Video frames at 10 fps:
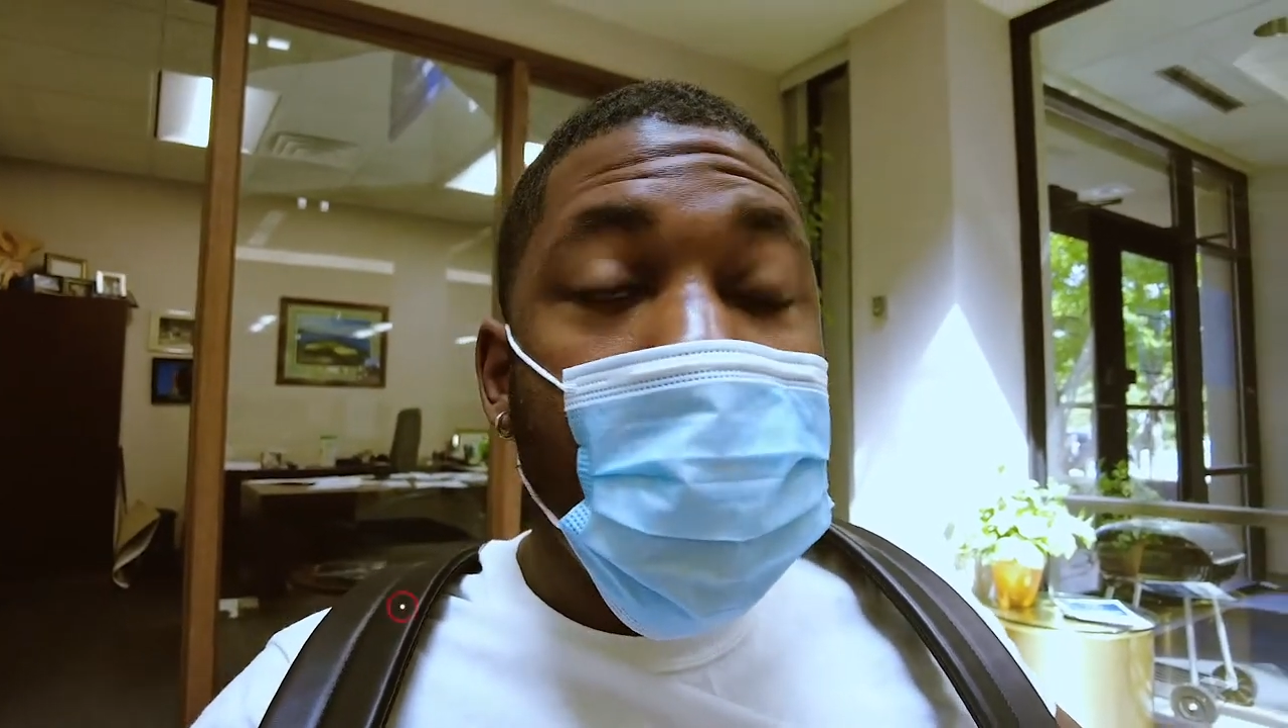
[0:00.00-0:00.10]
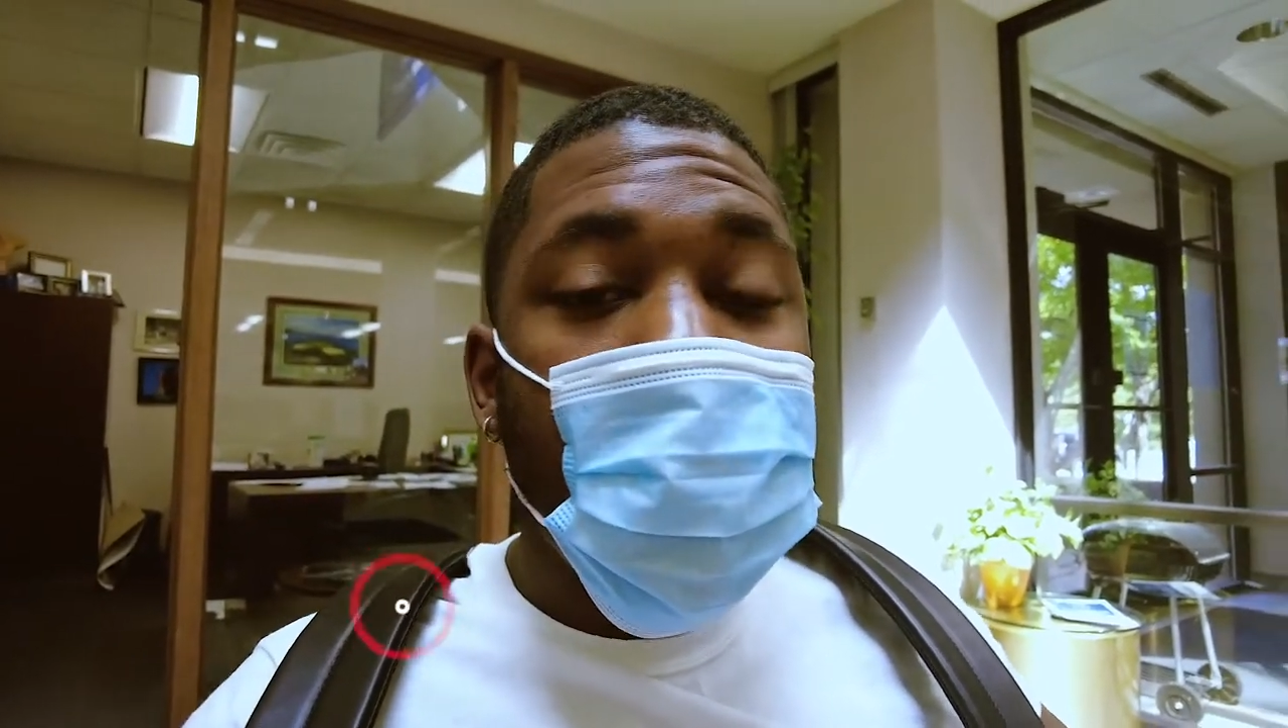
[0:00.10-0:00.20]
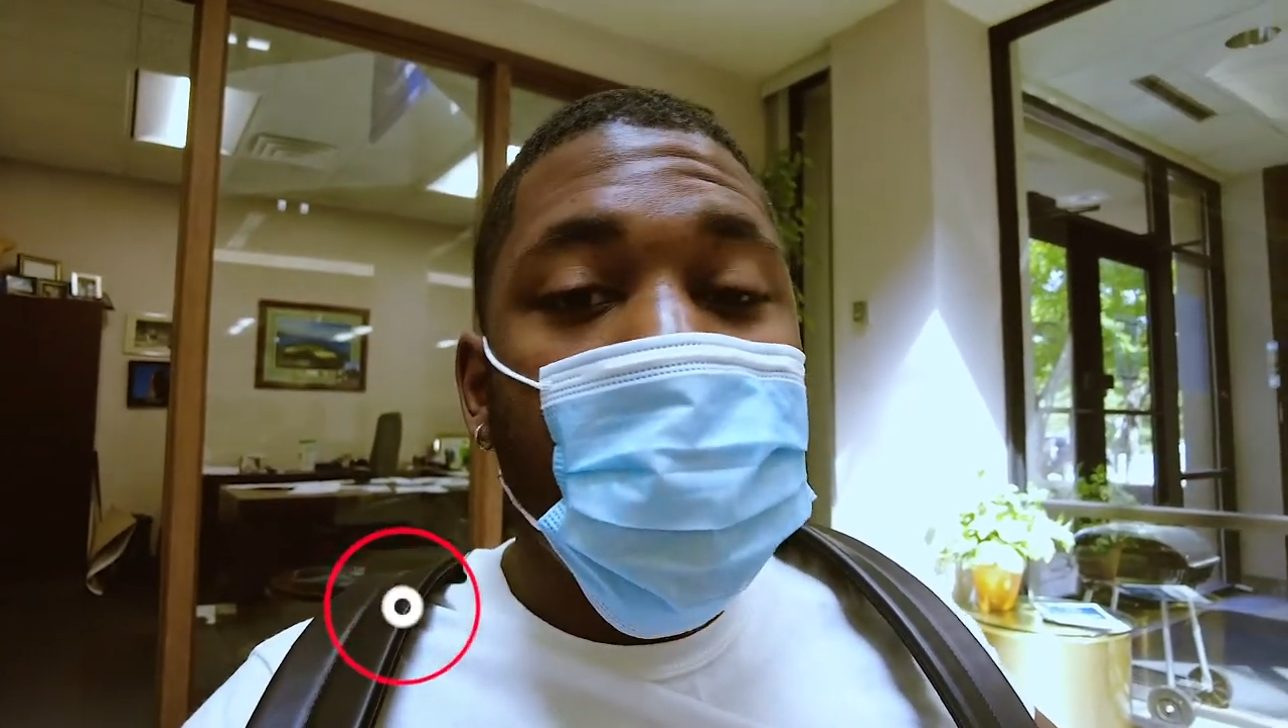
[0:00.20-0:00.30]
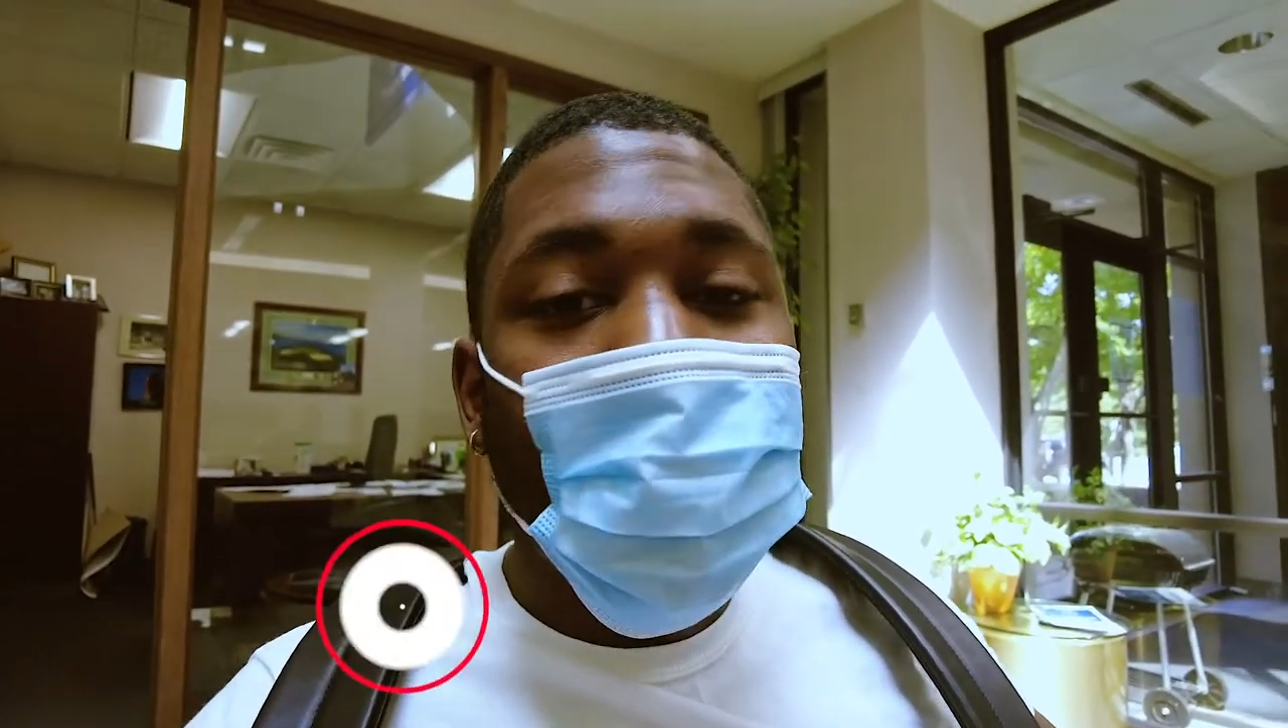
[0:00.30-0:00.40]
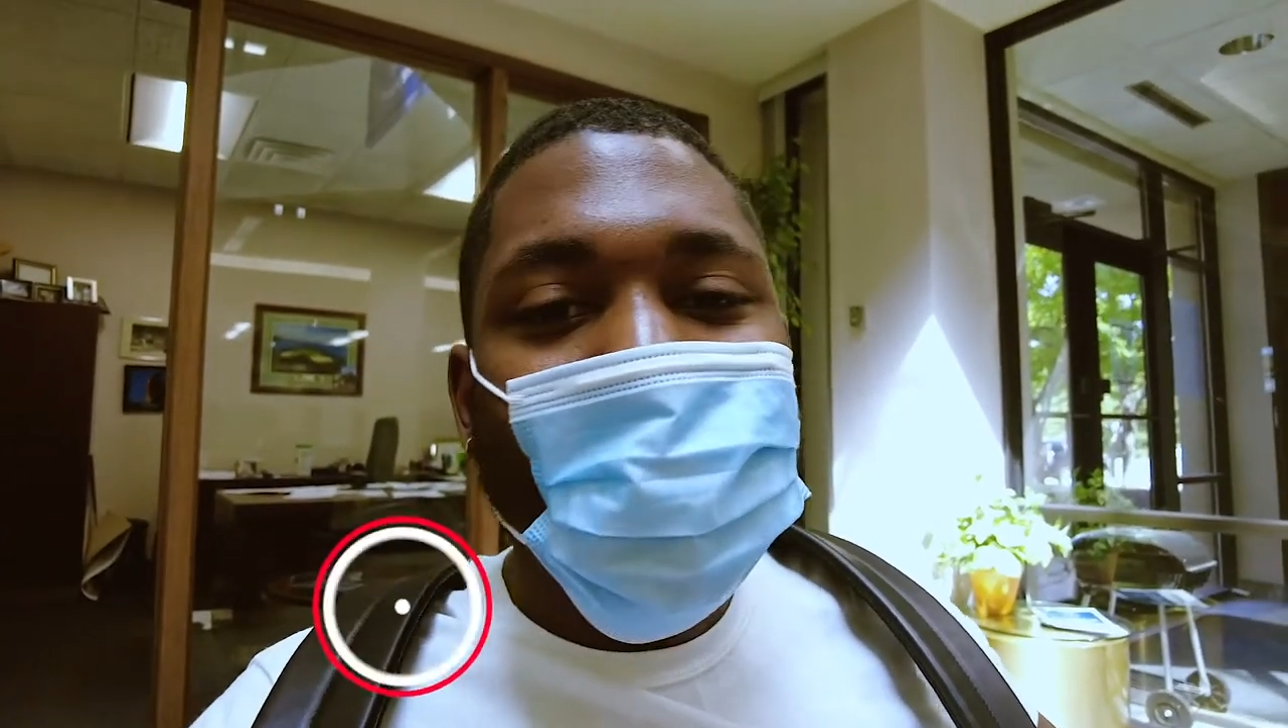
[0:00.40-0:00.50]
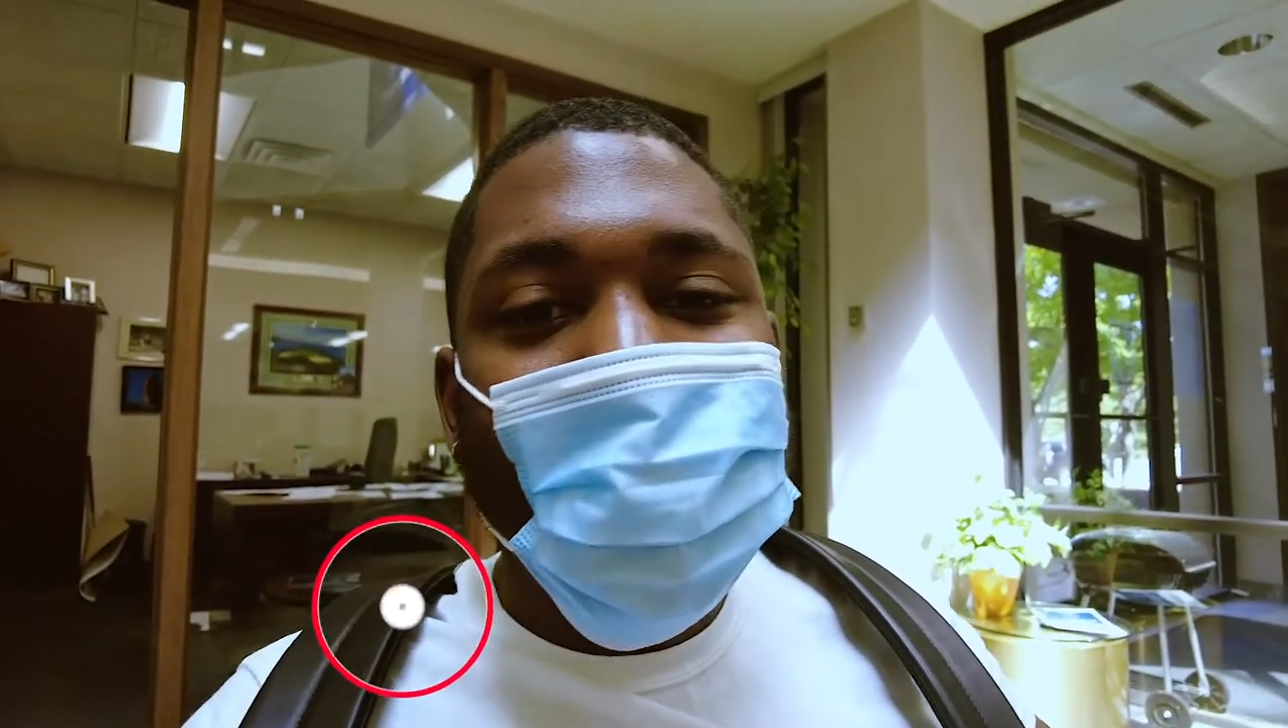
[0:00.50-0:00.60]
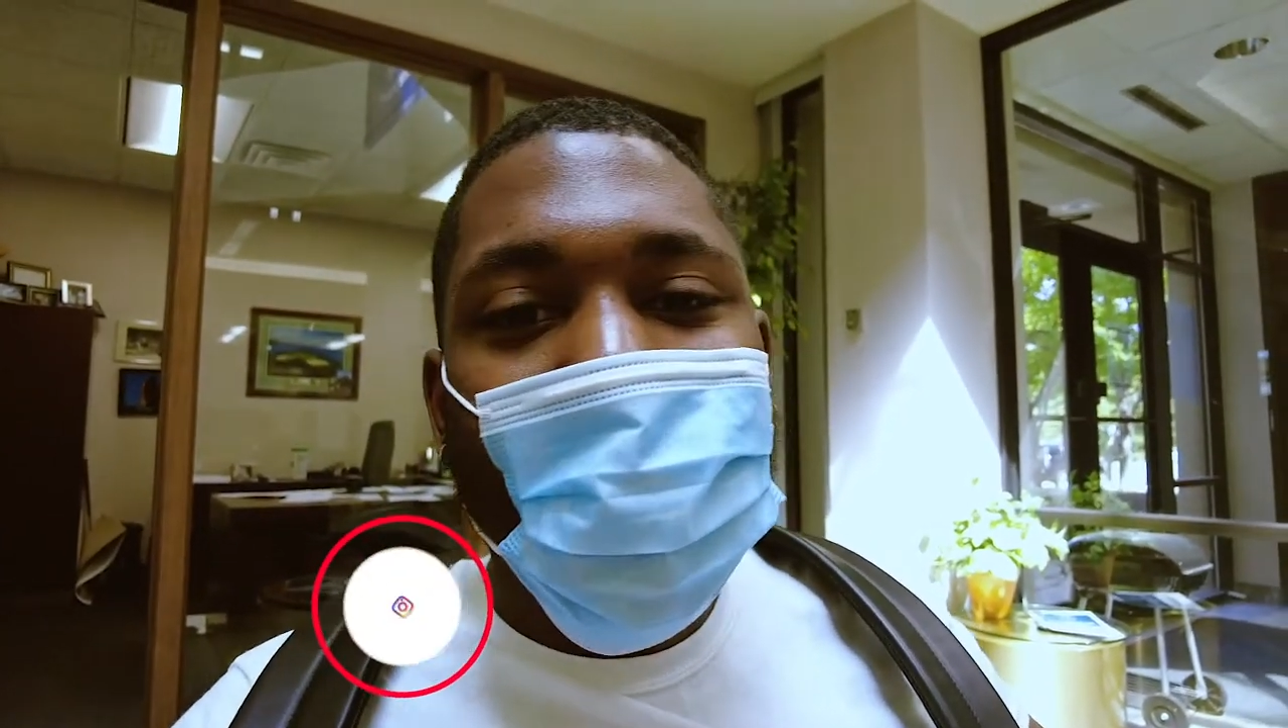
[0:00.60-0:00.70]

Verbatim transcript: I know because